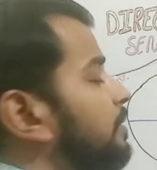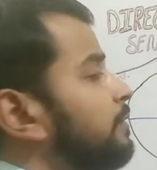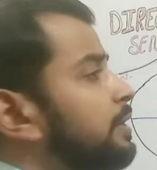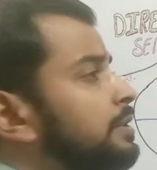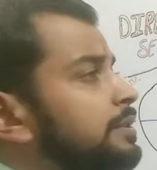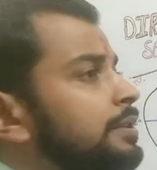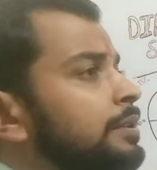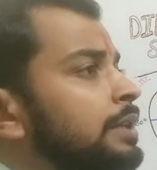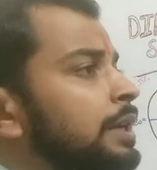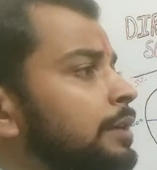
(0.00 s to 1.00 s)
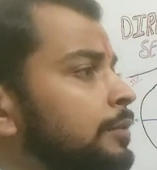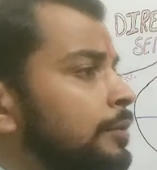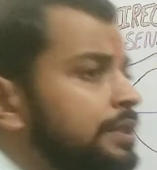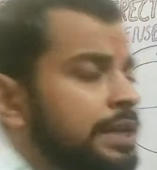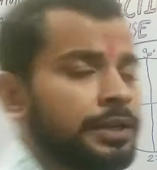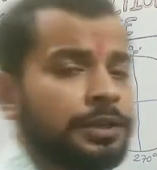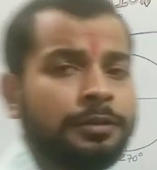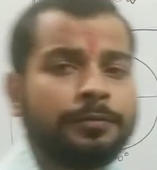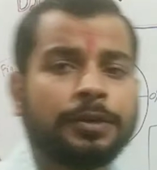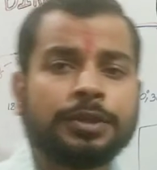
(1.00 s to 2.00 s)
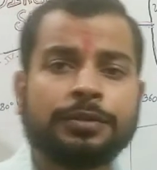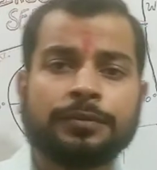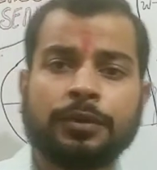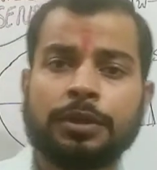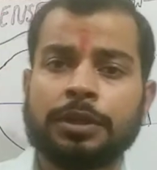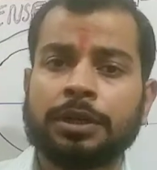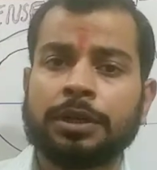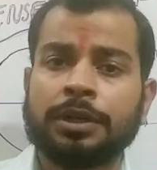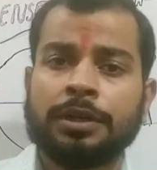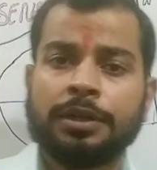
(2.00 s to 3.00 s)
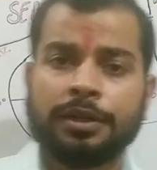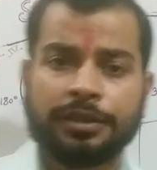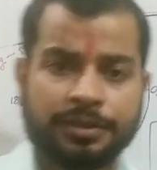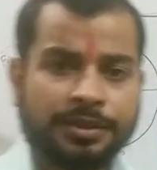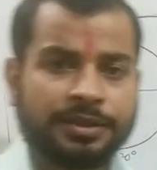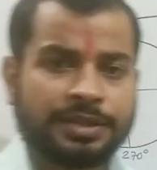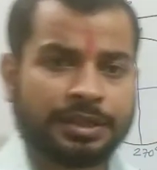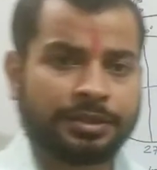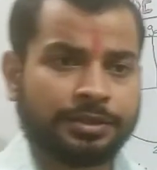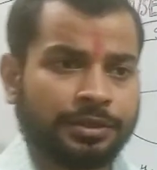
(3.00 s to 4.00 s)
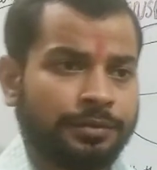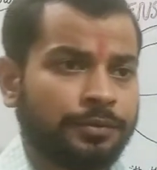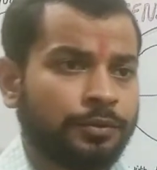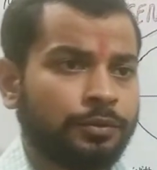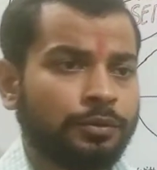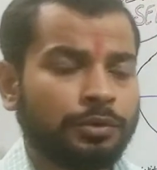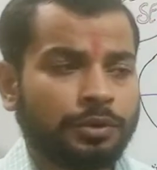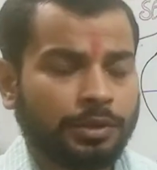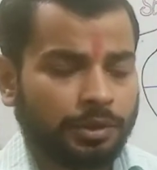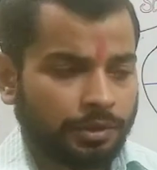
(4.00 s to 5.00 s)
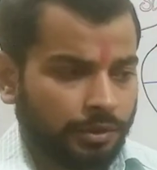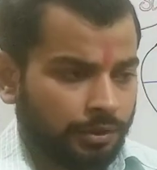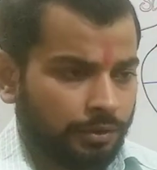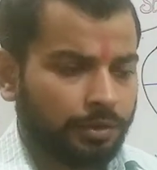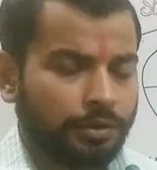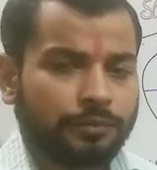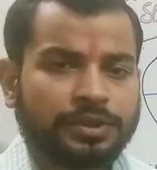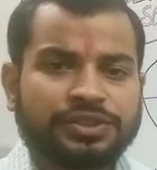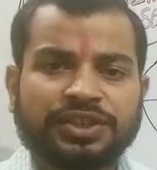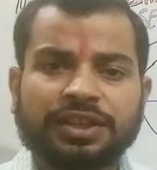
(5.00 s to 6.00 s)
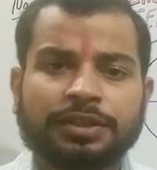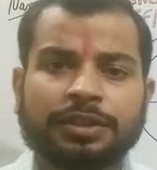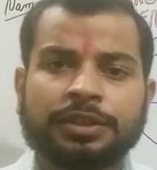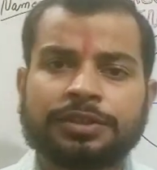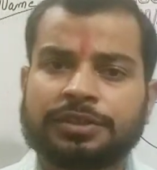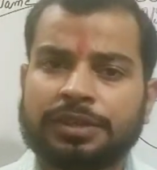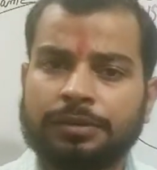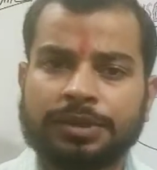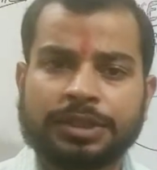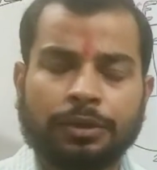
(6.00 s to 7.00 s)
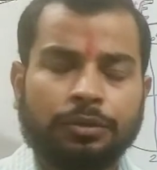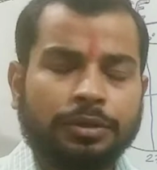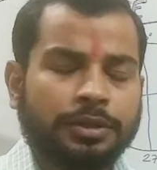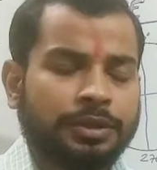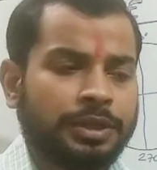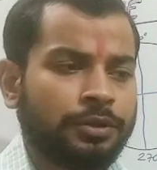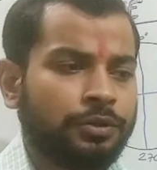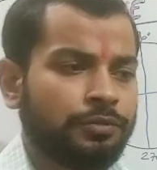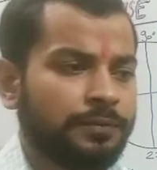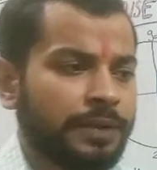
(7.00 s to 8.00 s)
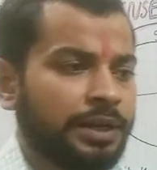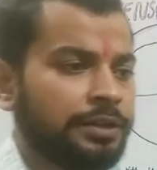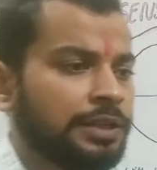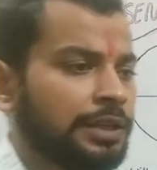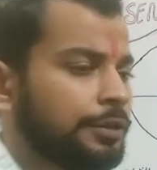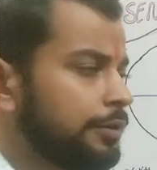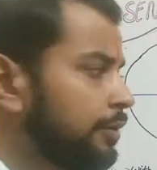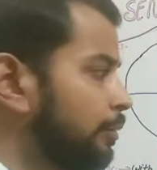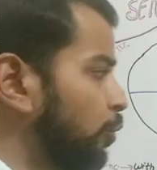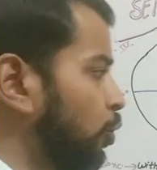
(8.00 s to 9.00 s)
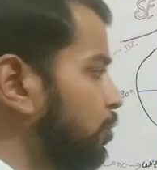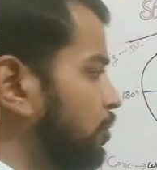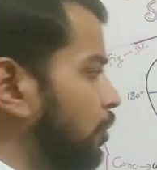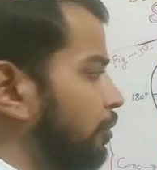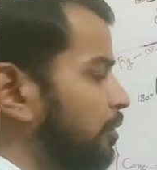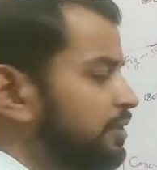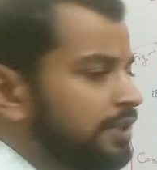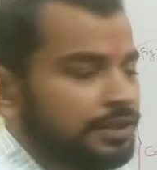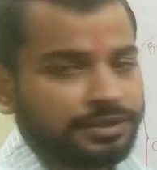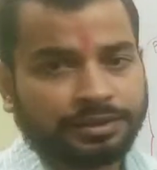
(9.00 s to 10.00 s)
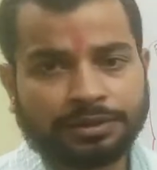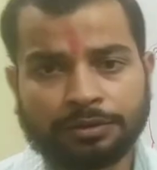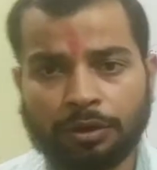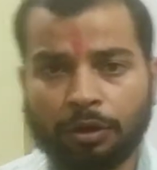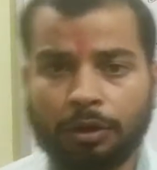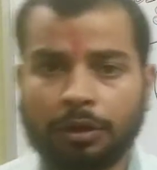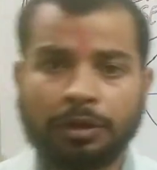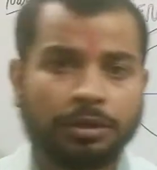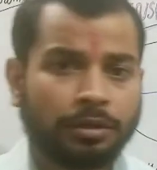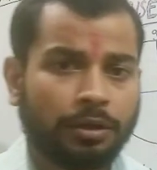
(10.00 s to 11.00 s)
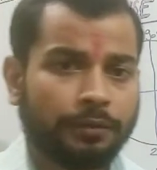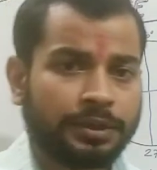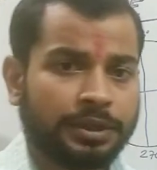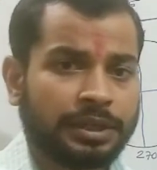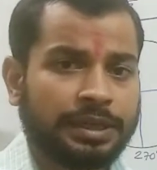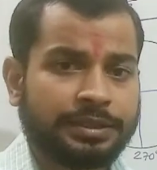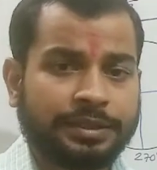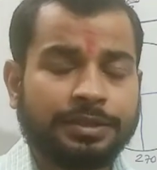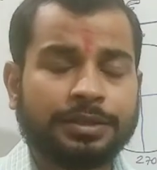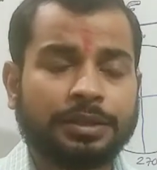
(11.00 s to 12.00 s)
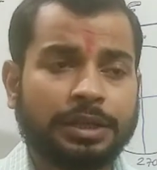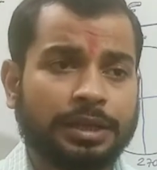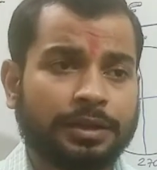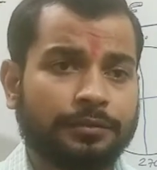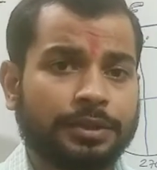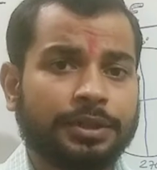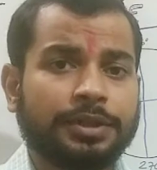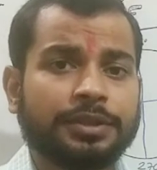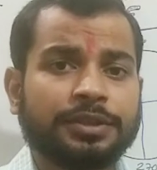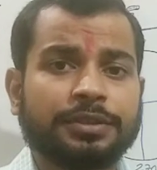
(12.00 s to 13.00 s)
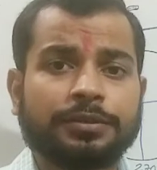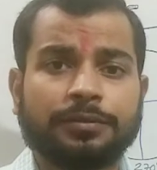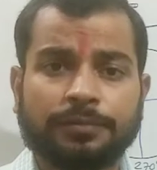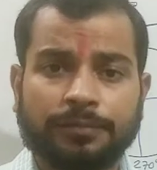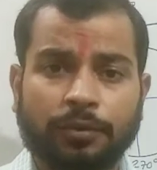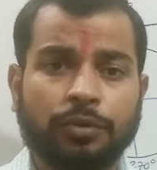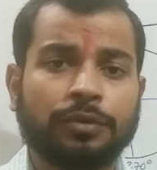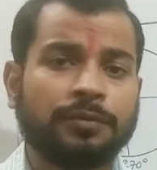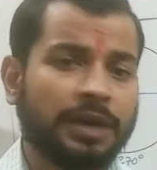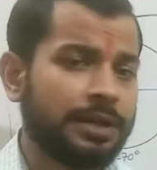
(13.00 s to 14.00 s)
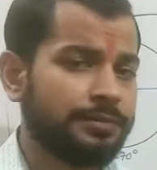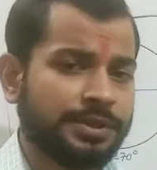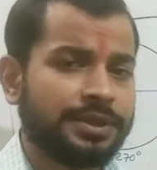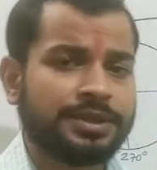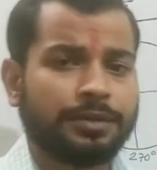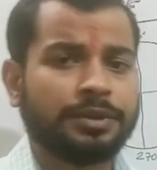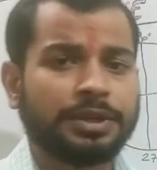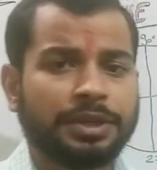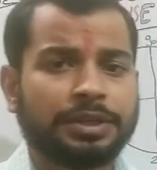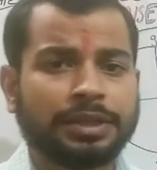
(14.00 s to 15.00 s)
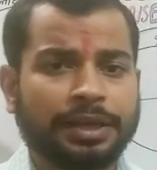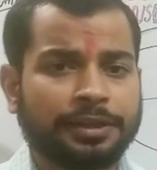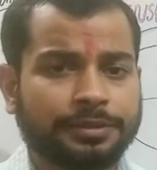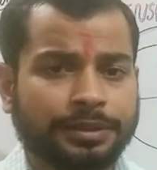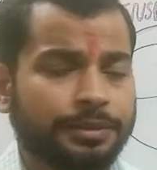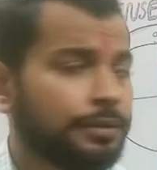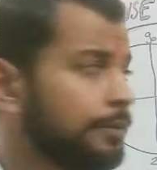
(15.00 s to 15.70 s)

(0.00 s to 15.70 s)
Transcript: friends, that we will tackle first of all the reasoning section. If you will check the syllabus out, then you will find that the most common section in all of the classes, like whether it is 4, 5, 6, 7, 8, 9, 10,